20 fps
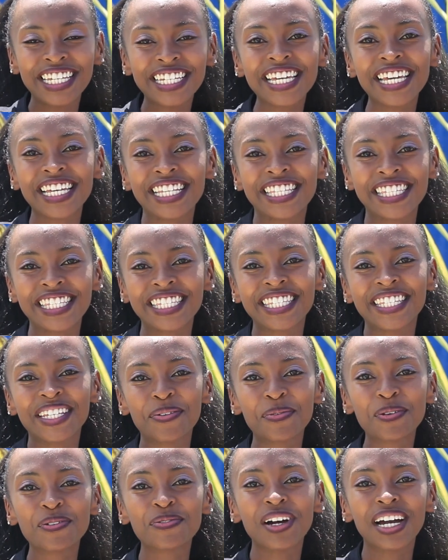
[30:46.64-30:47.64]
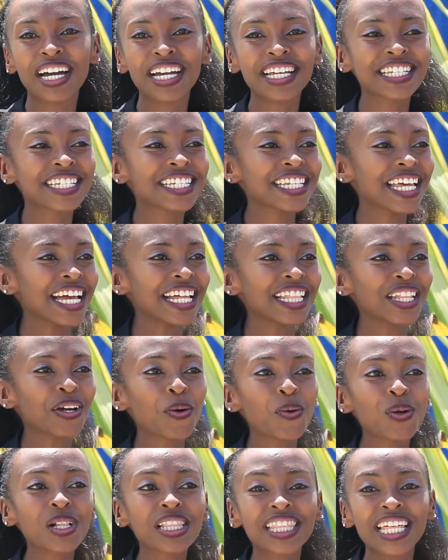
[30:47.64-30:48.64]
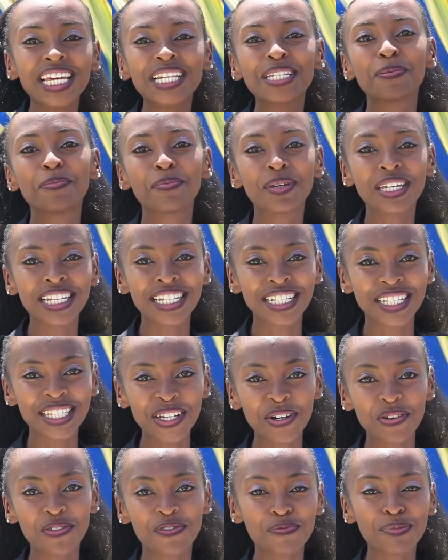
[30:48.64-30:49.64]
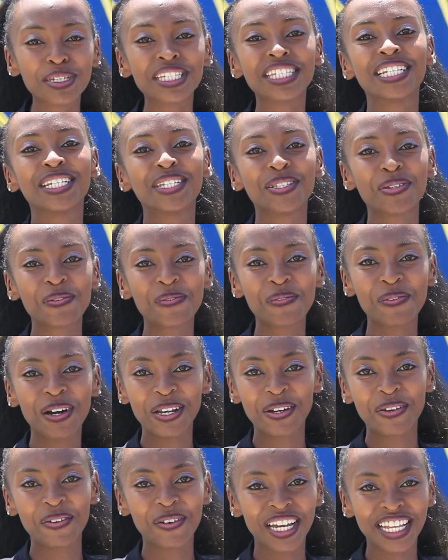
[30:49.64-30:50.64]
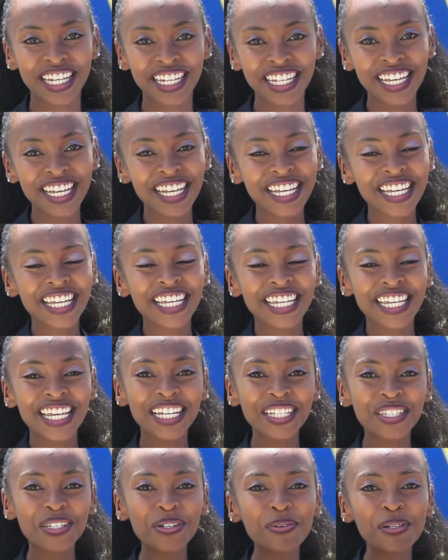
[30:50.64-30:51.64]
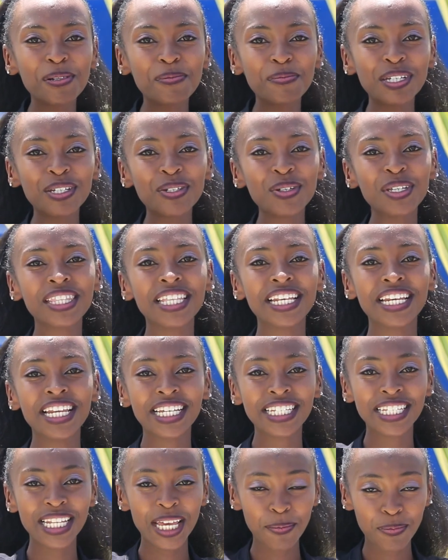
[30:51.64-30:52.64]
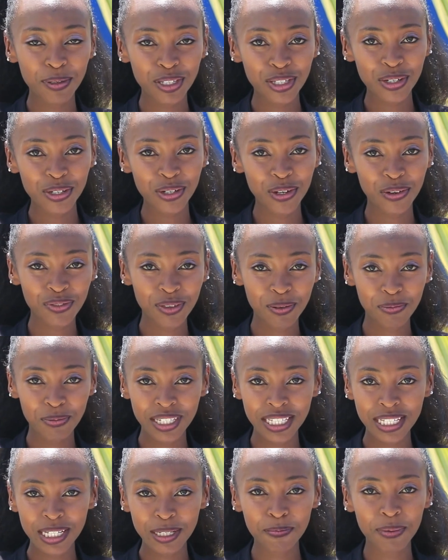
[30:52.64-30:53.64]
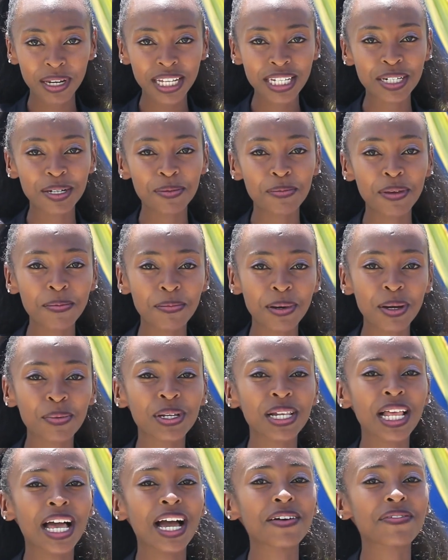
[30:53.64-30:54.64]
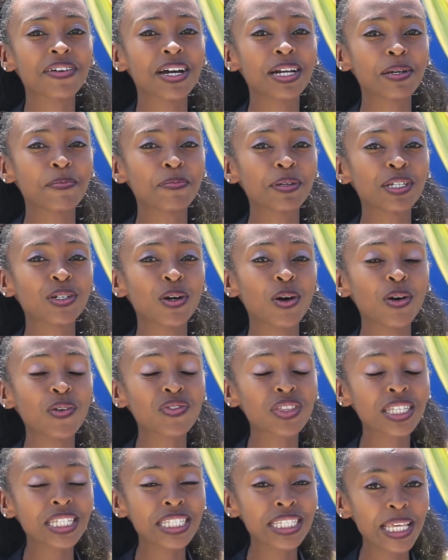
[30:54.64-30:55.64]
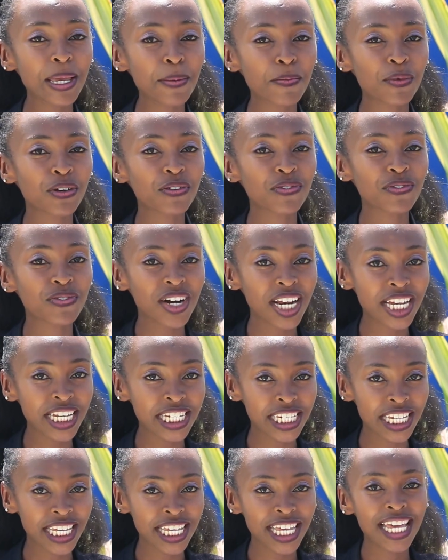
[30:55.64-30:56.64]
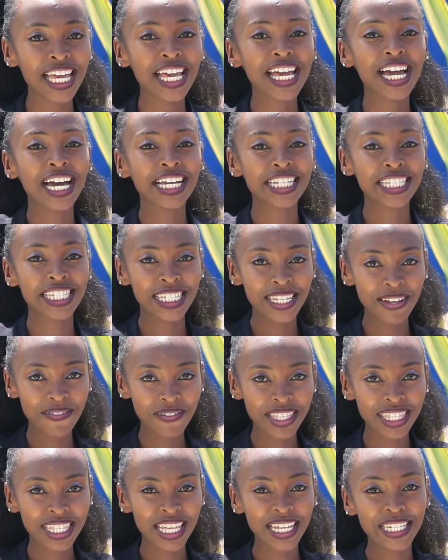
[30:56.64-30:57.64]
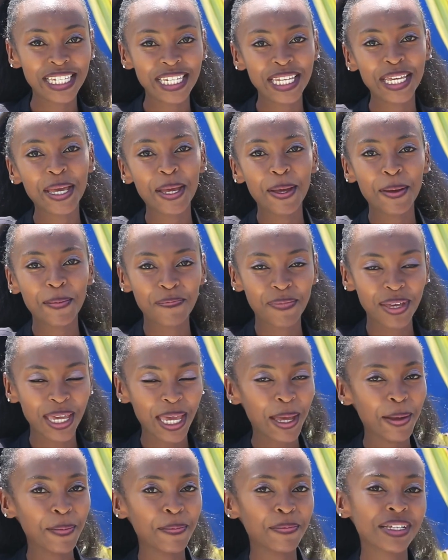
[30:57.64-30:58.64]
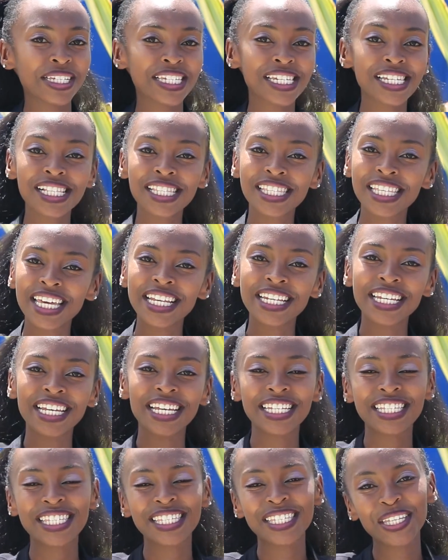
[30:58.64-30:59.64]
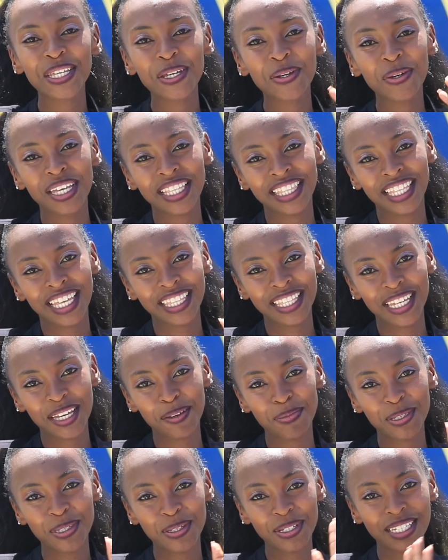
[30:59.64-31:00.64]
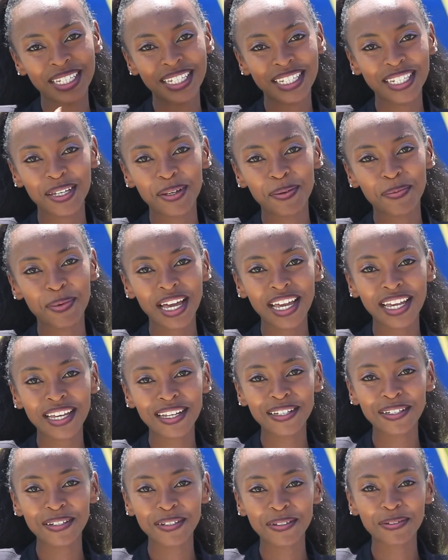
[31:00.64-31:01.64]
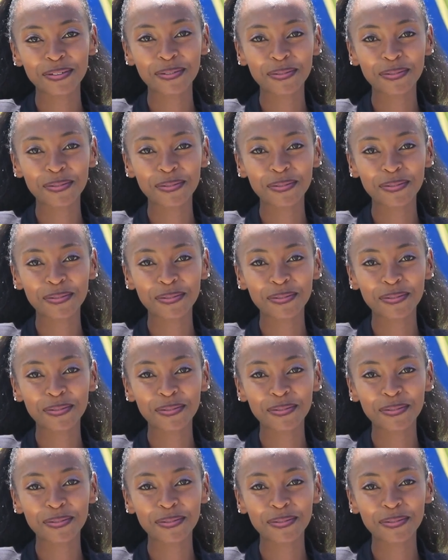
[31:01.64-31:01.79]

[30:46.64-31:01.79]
yes, we've had a whole 30 minutes of business 101. Yeah, so we'll meet you in the next episode of the Business Plus. Remember, we'll have a repeat of the same on Friday at 7:30 p.m. Till then, see you in the other episodes. Bye.